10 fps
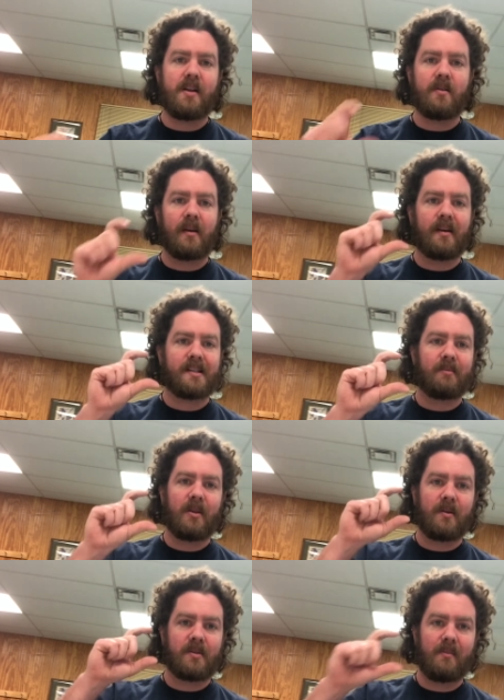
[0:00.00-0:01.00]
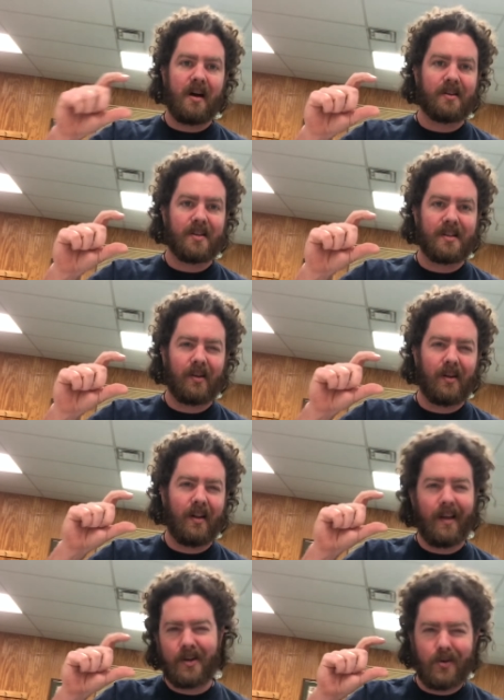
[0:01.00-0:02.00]
You can get some of those obnoxious little
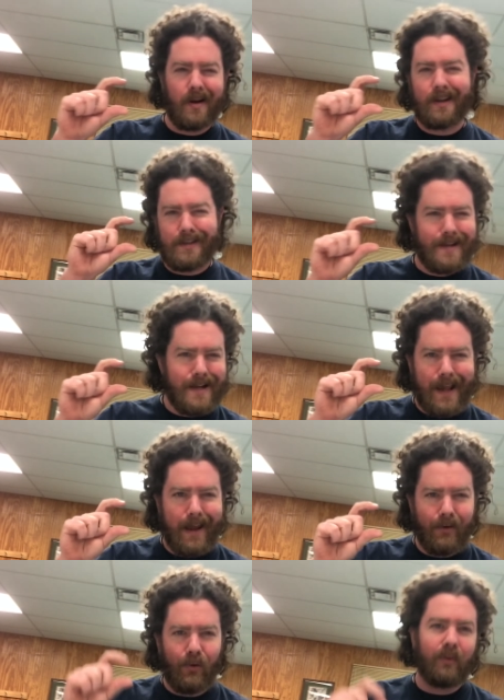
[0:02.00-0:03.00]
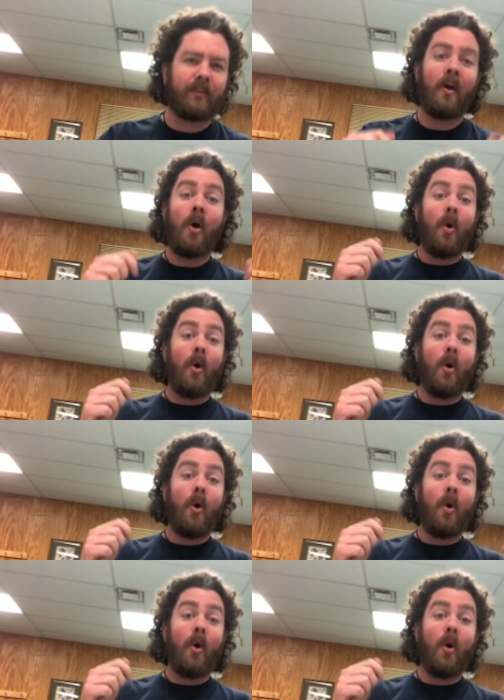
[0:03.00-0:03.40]
electronic tea candles,